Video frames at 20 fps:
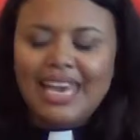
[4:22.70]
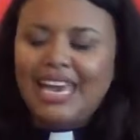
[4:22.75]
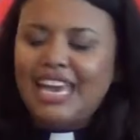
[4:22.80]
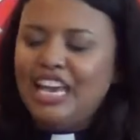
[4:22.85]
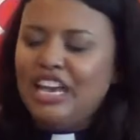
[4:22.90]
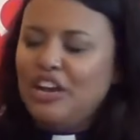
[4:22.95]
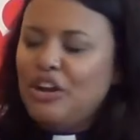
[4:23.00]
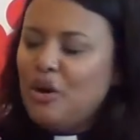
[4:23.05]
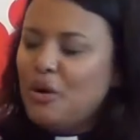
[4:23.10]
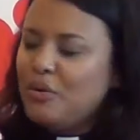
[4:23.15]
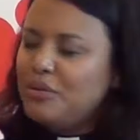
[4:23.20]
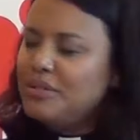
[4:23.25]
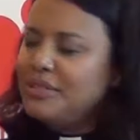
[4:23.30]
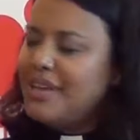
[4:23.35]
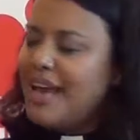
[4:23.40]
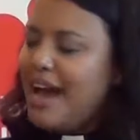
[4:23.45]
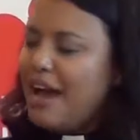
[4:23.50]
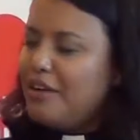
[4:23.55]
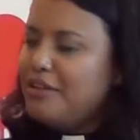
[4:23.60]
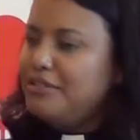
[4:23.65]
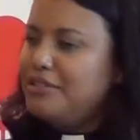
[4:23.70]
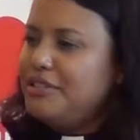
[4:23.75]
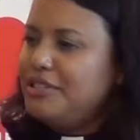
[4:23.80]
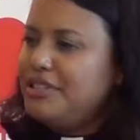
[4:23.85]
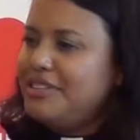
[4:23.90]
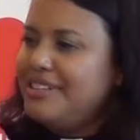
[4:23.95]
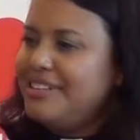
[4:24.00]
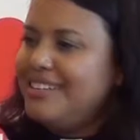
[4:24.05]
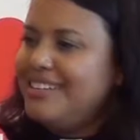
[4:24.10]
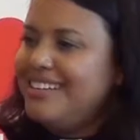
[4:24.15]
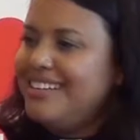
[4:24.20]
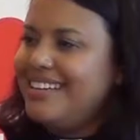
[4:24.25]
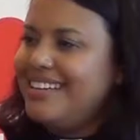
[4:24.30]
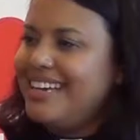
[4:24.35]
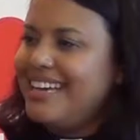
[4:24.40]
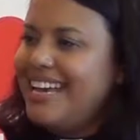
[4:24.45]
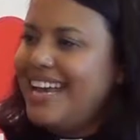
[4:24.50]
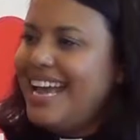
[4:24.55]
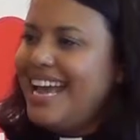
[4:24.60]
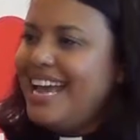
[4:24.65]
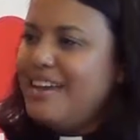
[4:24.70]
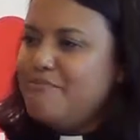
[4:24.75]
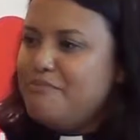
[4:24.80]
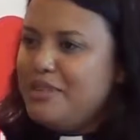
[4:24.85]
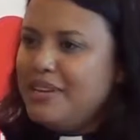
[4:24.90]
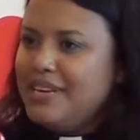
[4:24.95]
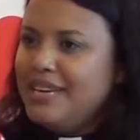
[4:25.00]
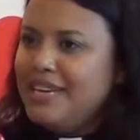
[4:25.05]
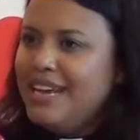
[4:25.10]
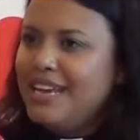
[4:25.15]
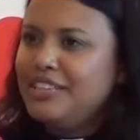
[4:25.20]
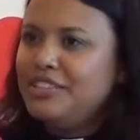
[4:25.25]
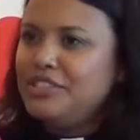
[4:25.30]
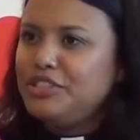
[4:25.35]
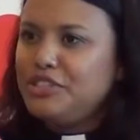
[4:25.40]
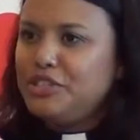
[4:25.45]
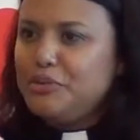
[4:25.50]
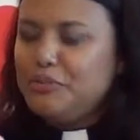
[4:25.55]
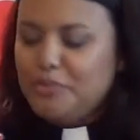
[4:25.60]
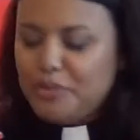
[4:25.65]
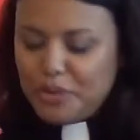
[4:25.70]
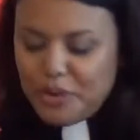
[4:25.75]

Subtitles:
he goes out and begins to